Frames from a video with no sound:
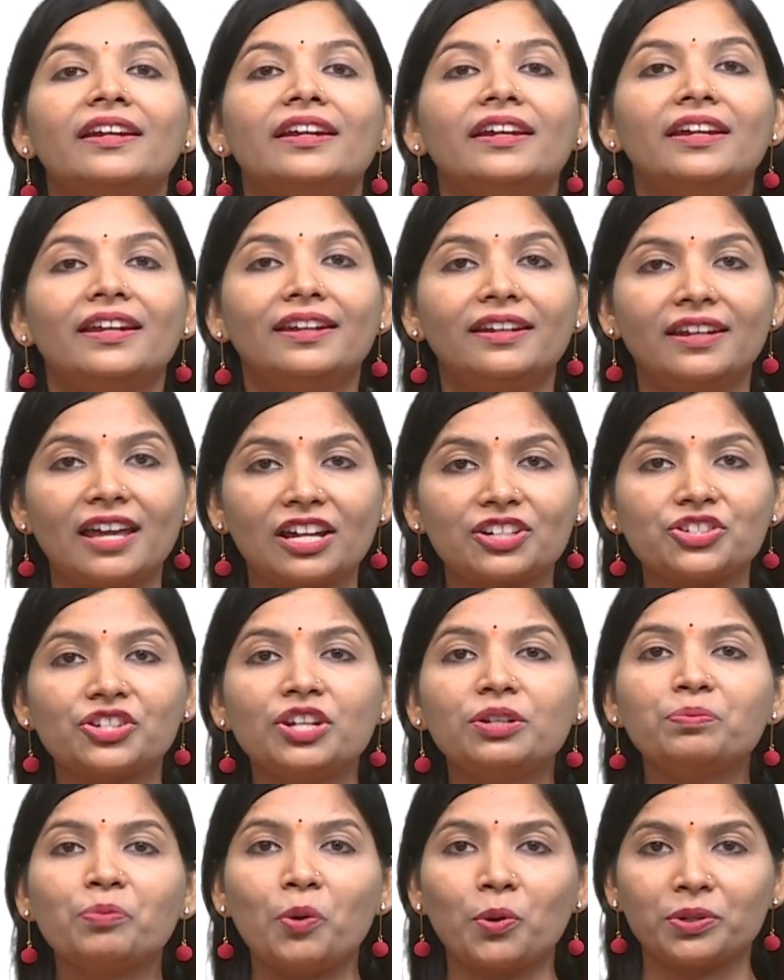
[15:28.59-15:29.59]

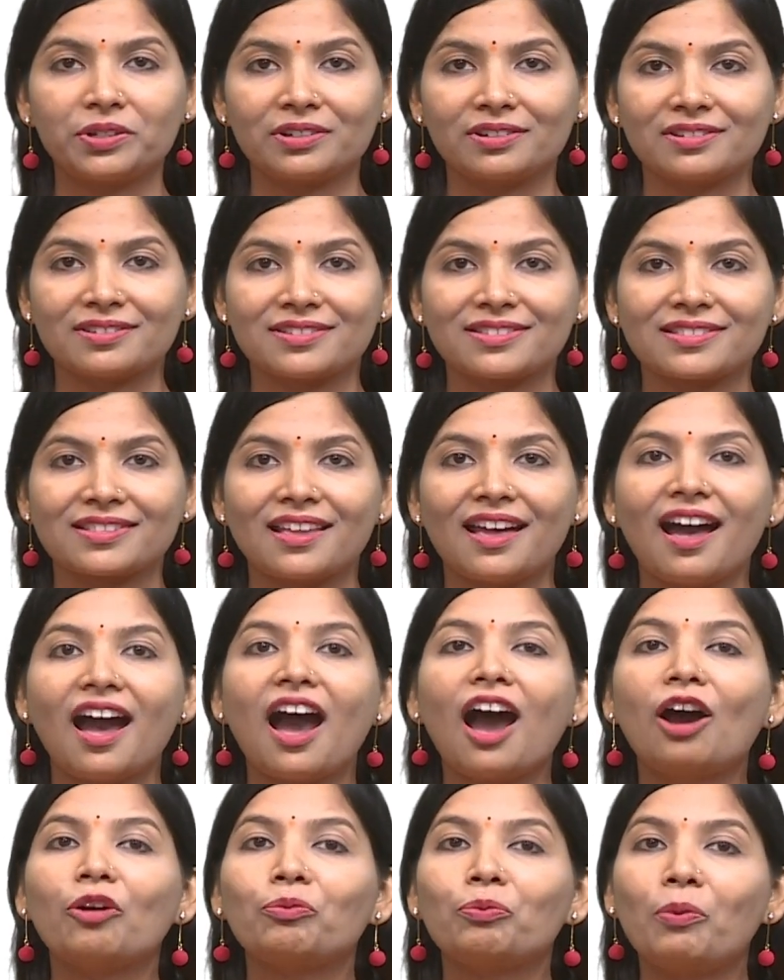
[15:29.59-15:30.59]
Induction motors
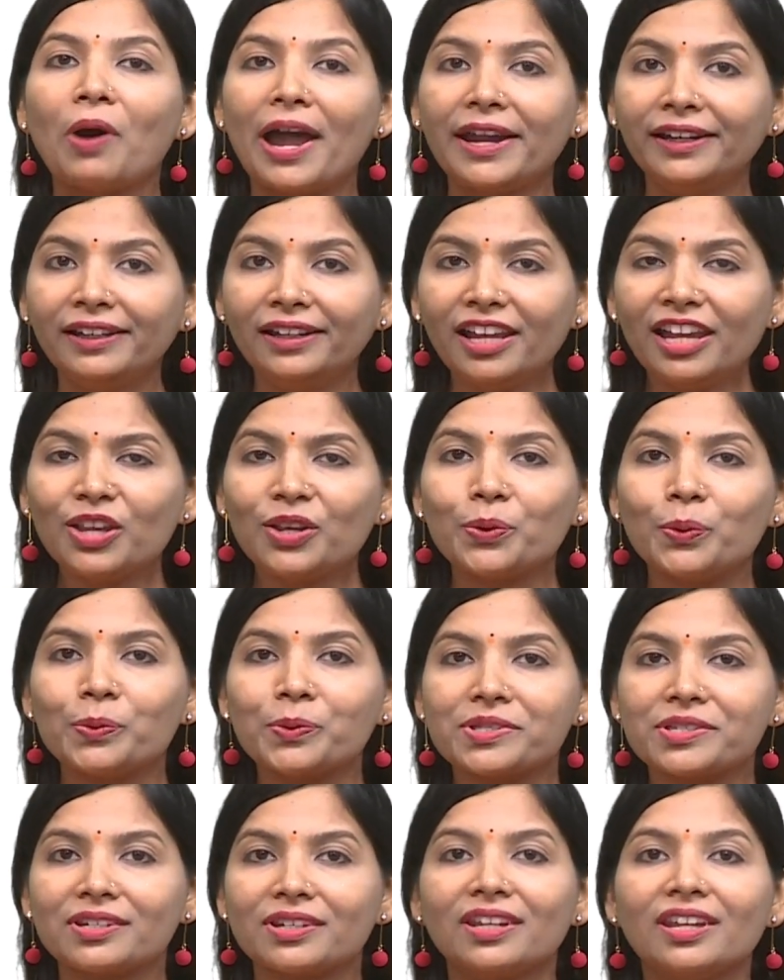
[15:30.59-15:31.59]
are widely
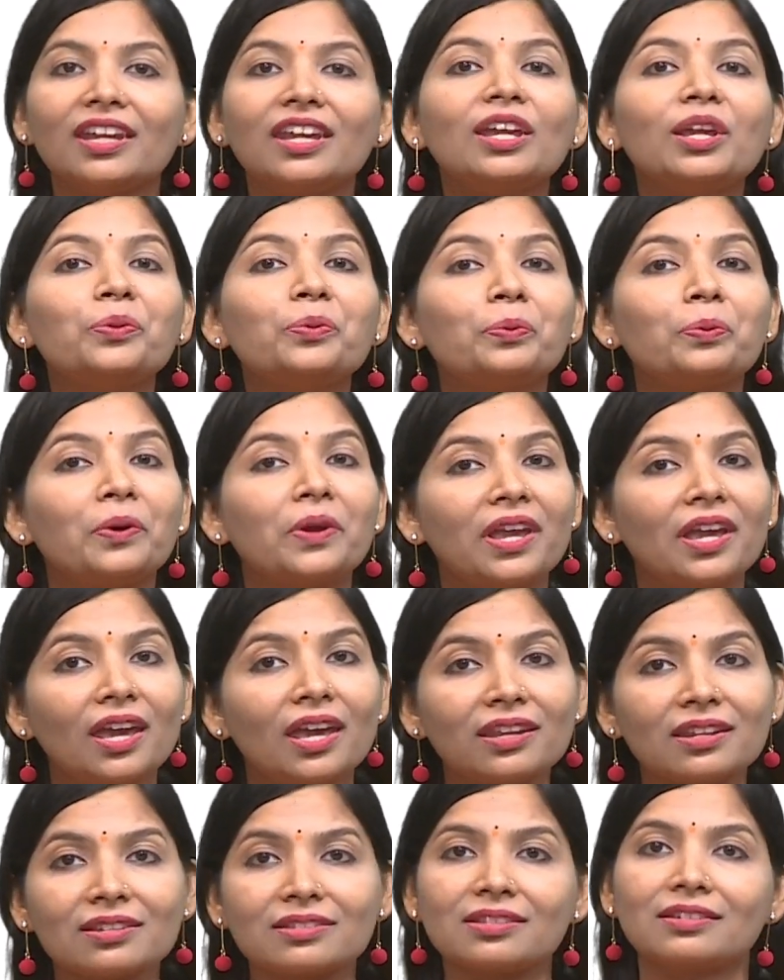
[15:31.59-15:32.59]
used in
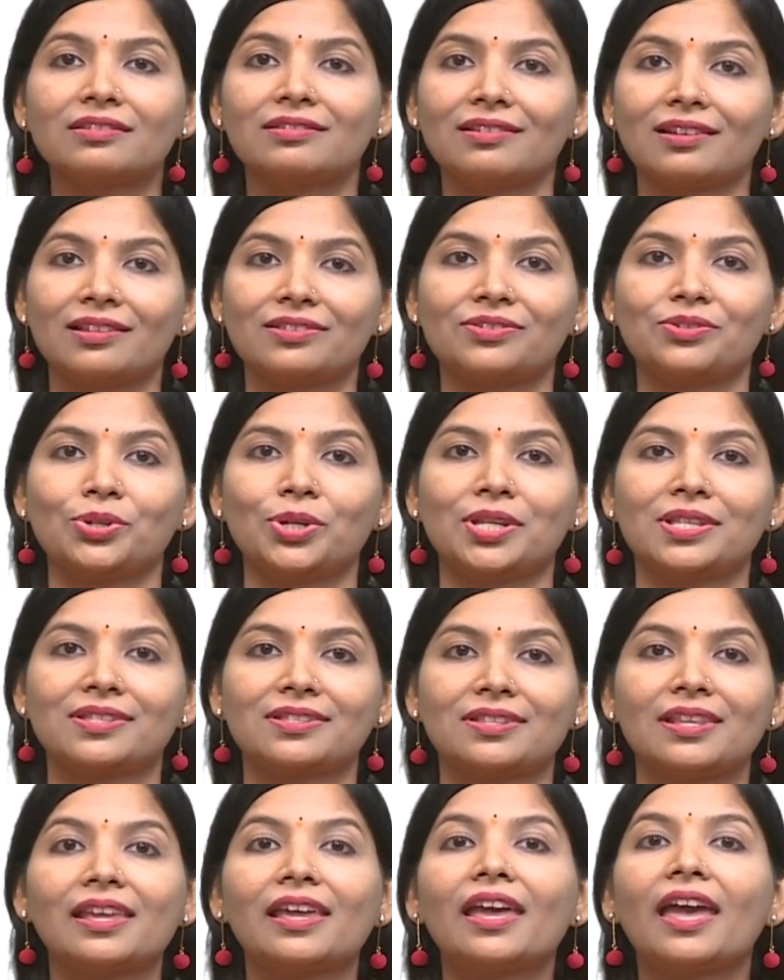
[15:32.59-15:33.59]
various industries
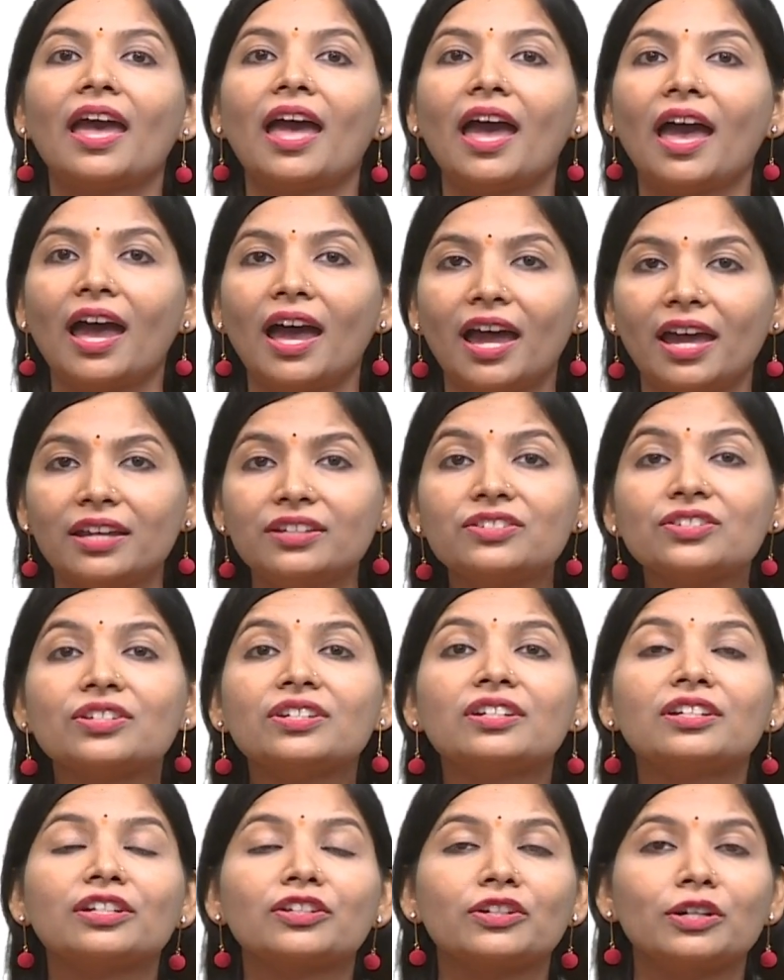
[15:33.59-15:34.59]
and
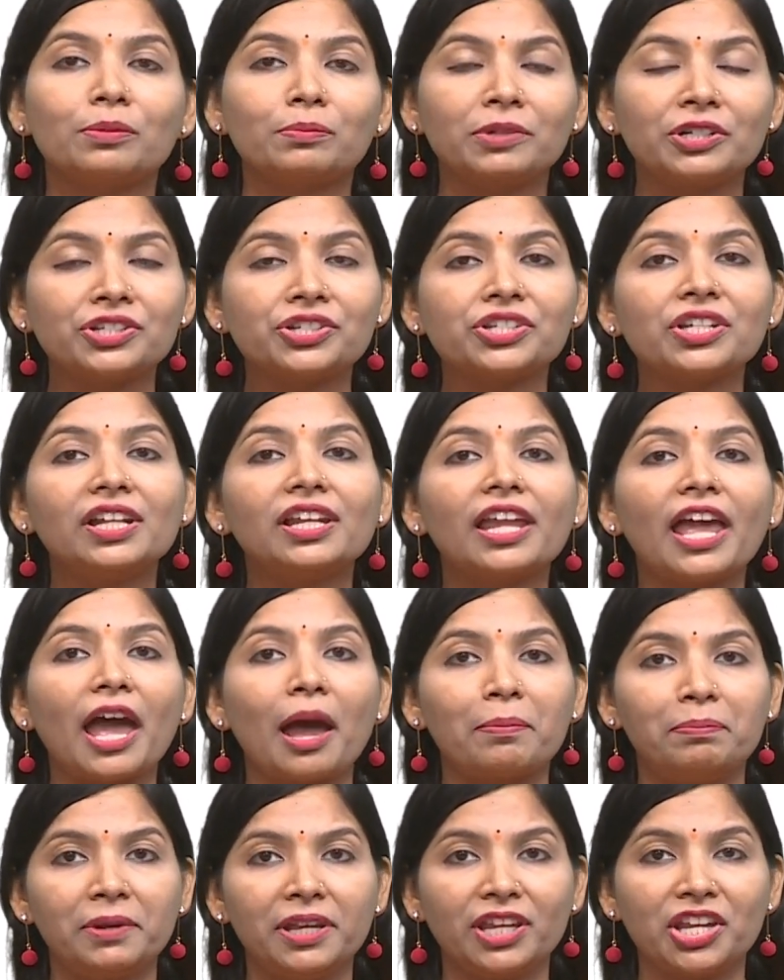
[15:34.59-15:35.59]
commercial
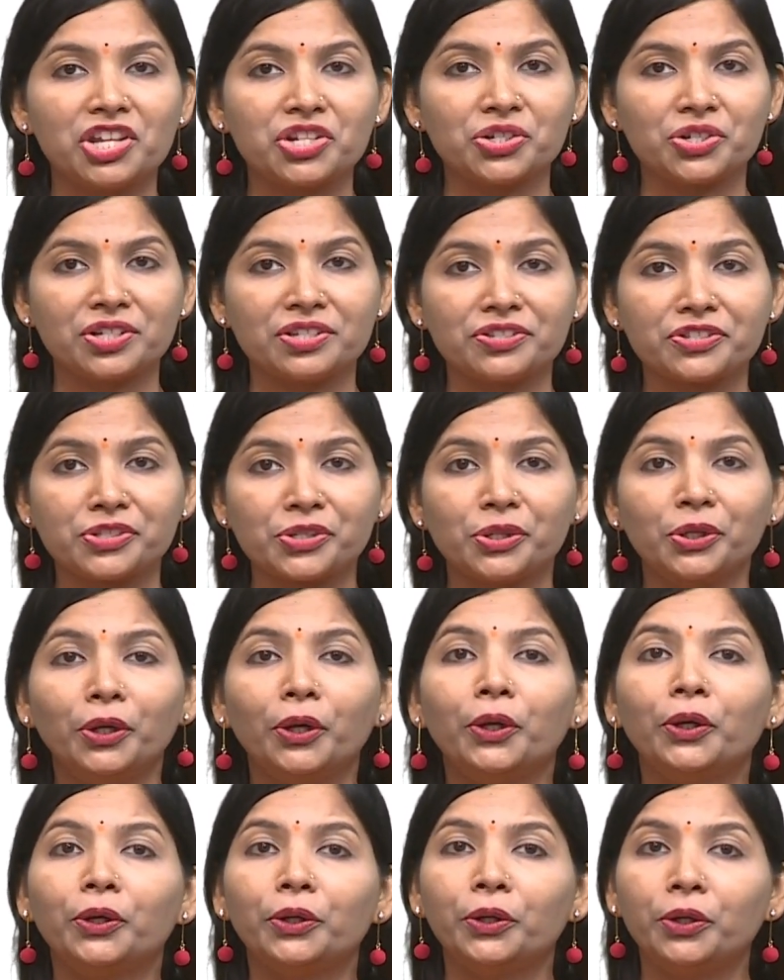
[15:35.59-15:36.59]
applications
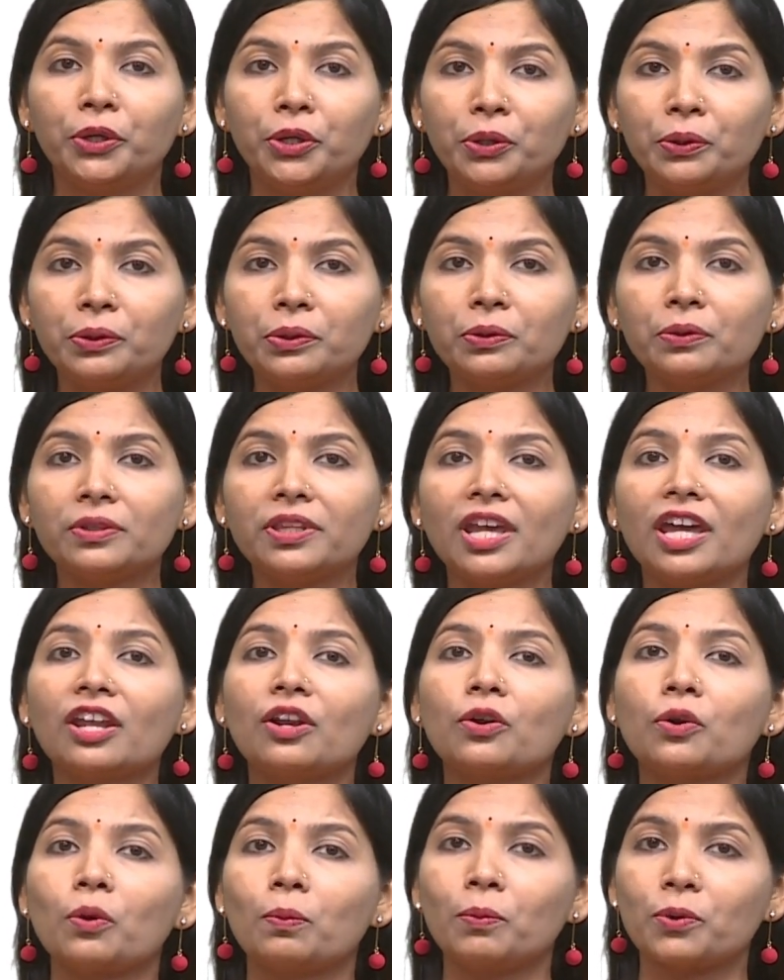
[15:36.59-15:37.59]
due to their
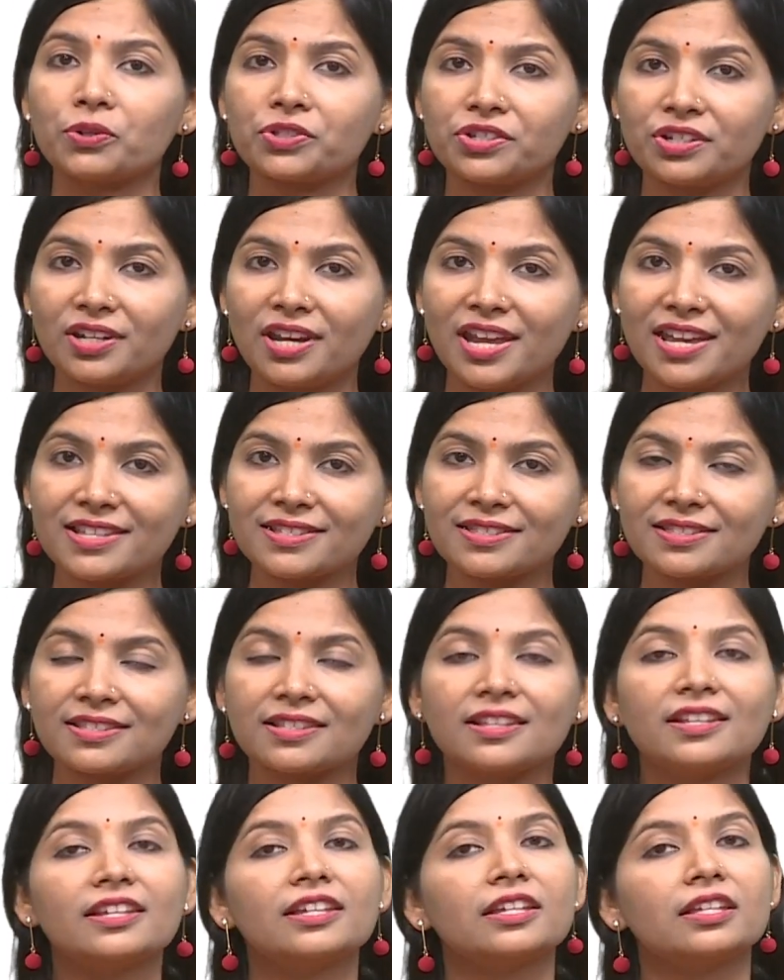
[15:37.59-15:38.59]
robustness,
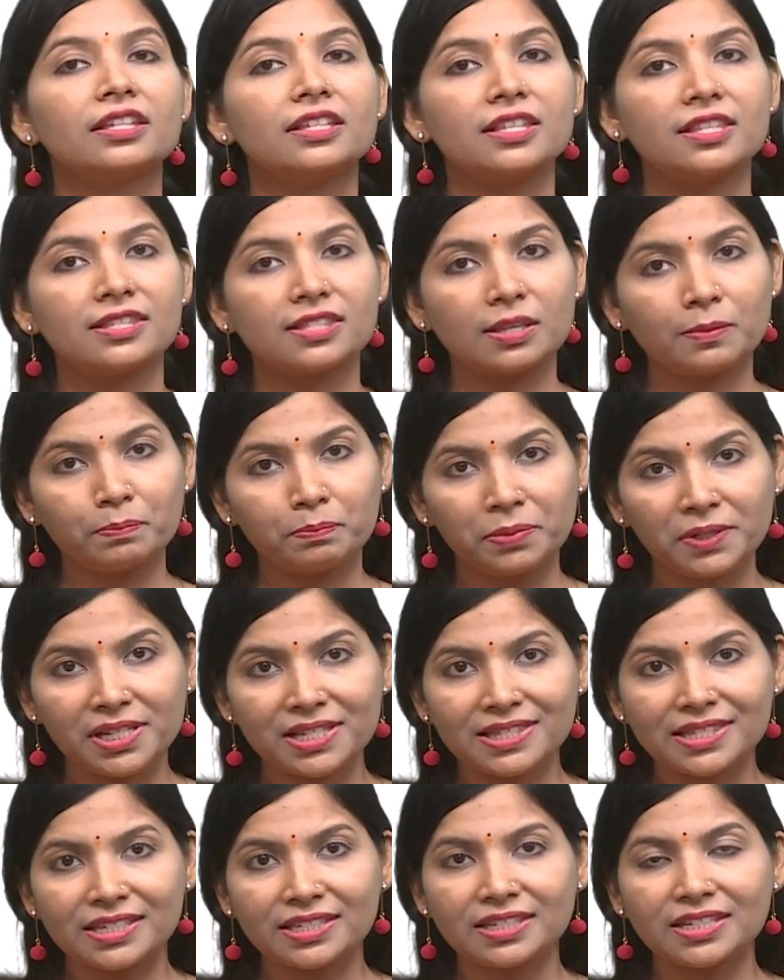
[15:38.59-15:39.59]

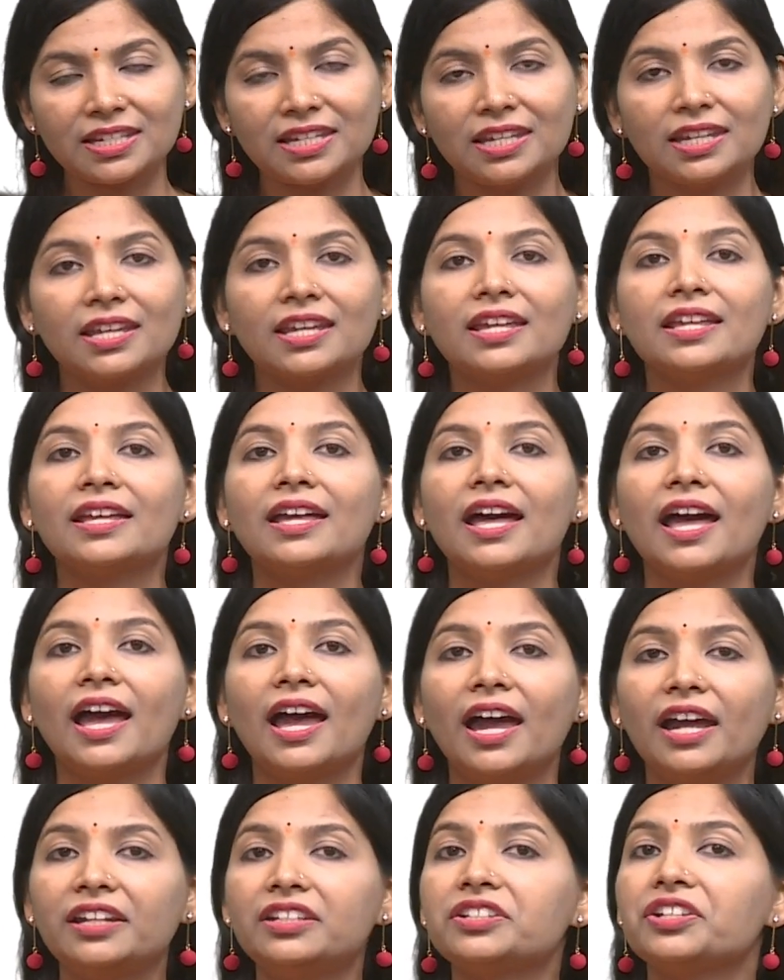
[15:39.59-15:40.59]
simplicity
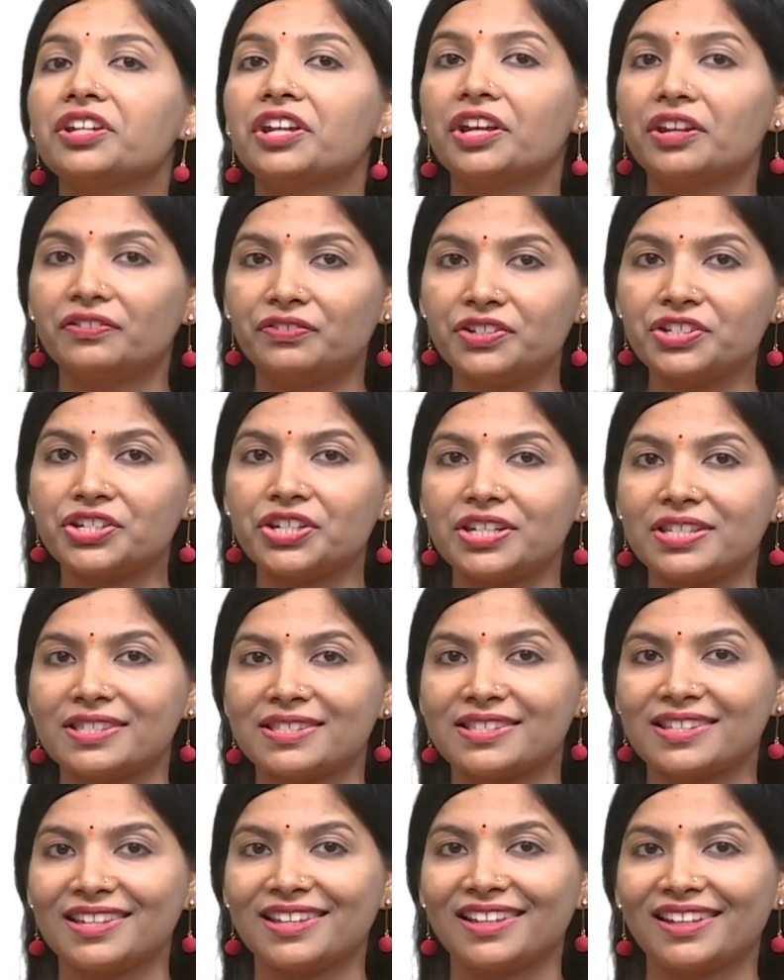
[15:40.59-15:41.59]
and
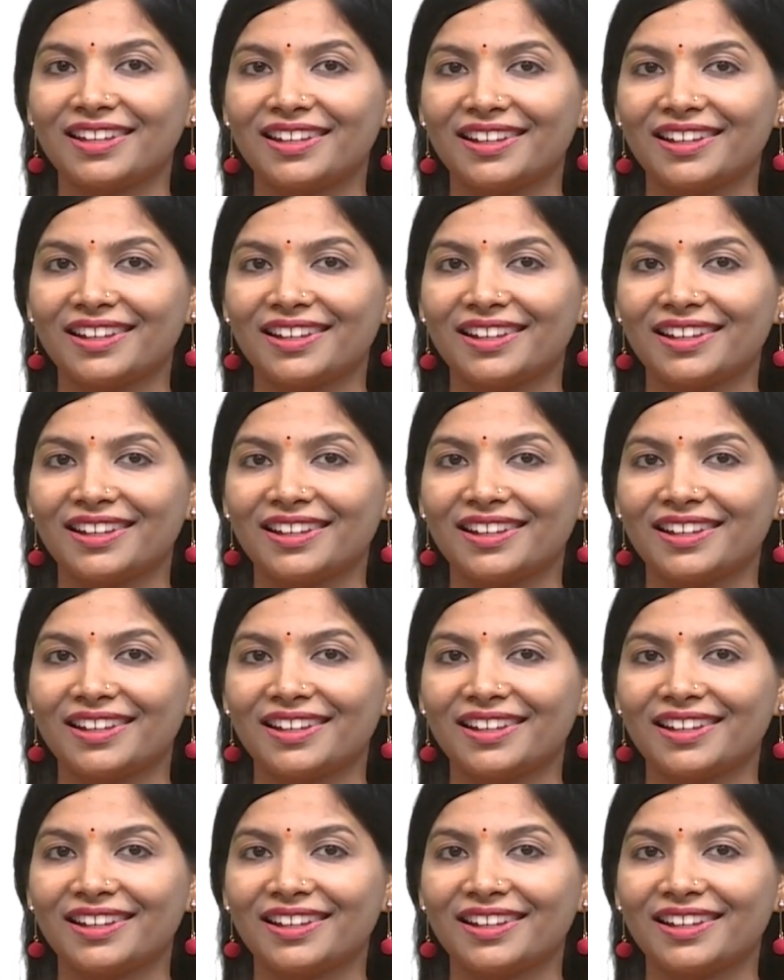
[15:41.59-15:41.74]
efficiency.